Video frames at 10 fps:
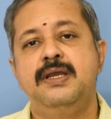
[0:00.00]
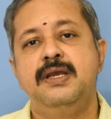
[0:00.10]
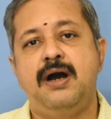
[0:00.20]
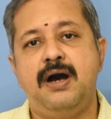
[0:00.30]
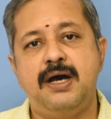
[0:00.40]

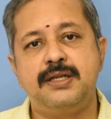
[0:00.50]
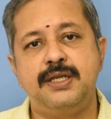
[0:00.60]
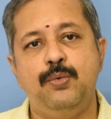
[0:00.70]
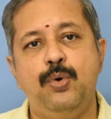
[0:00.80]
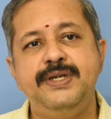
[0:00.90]
or
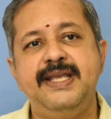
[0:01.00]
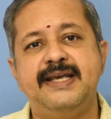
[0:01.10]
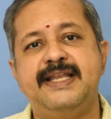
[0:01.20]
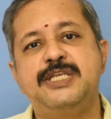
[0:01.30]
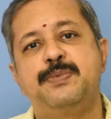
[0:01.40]
OD
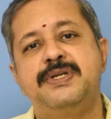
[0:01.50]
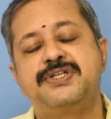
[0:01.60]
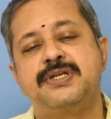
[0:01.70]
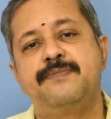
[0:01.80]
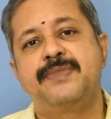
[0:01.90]
arrangement
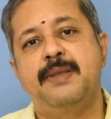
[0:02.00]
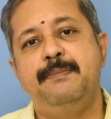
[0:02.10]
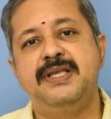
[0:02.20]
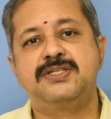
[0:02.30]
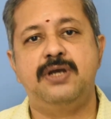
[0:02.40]

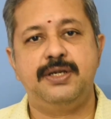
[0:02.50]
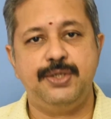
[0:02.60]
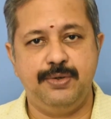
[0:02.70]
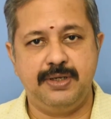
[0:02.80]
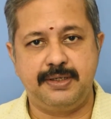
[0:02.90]
based on
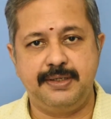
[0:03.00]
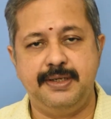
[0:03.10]
your